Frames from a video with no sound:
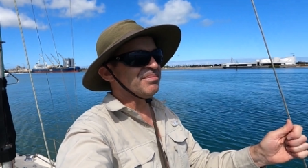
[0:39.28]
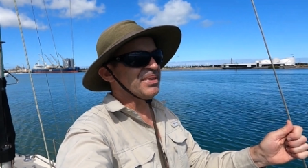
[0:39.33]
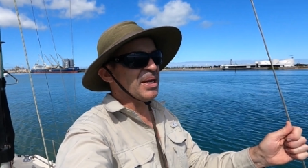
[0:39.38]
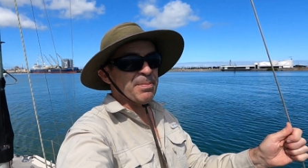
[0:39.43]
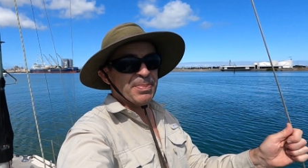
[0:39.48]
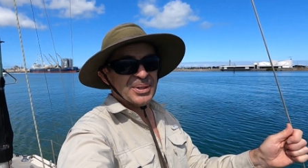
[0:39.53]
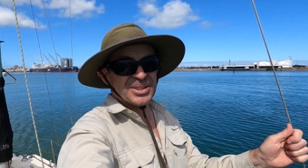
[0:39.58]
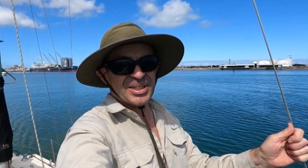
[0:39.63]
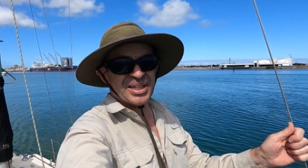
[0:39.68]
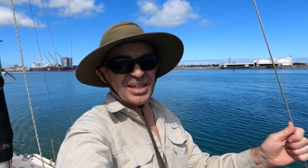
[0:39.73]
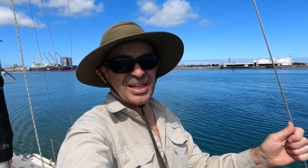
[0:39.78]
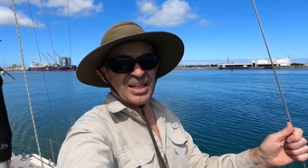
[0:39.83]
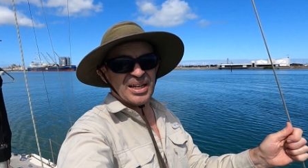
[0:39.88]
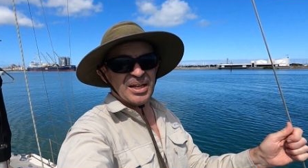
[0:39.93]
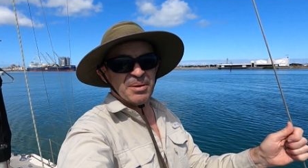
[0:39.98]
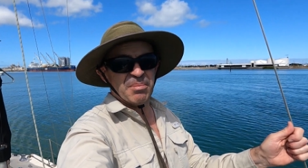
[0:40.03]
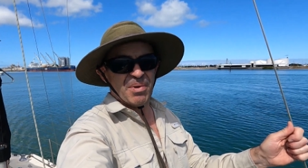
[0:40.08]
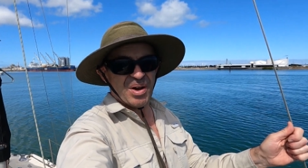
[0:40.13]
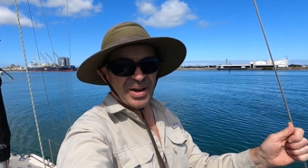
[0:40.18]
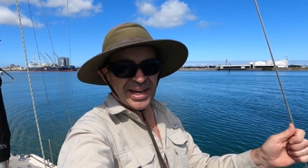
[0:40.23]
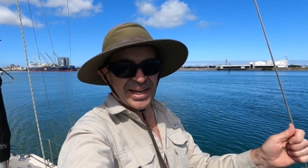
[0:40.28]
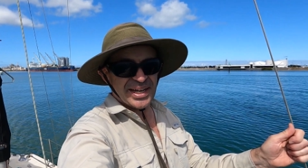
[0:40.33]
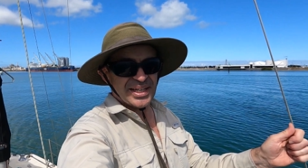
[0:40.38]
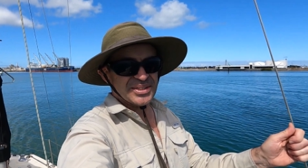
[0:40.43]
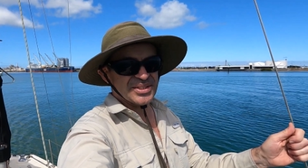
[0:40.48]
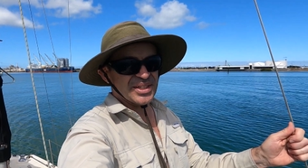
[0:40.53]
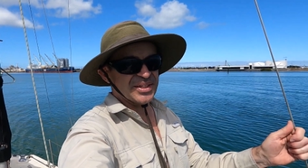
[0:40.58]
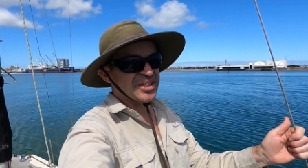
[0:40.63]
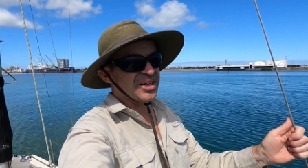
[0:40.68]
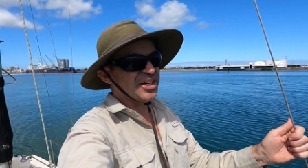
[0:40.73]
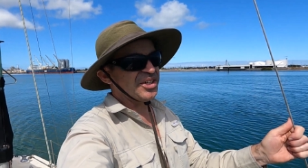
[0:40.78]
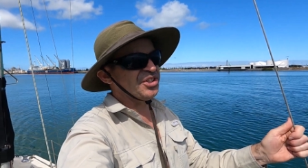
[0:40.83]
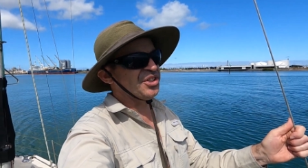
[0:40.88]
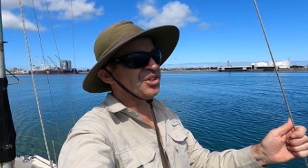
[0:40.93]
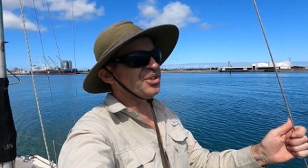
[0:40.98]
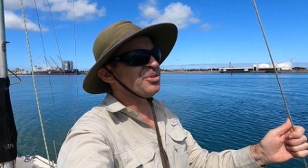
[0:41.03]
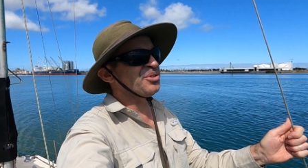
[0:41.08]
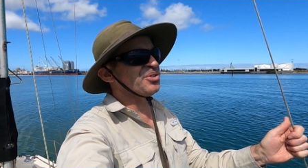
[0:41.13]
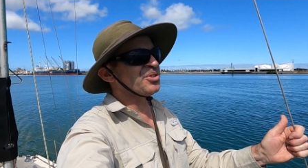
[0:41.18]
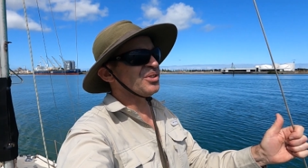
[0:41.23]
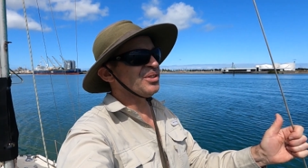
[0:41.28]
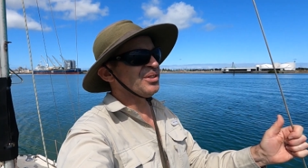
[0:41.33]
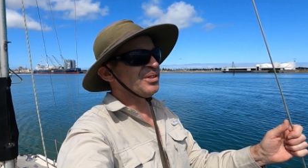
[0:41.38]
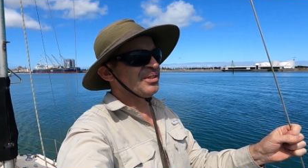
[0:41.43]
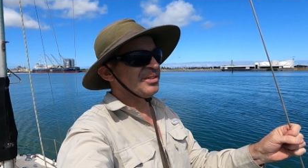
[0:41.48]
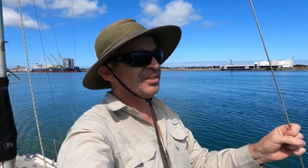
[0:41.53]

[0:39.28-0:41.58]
in particular my editor that I use.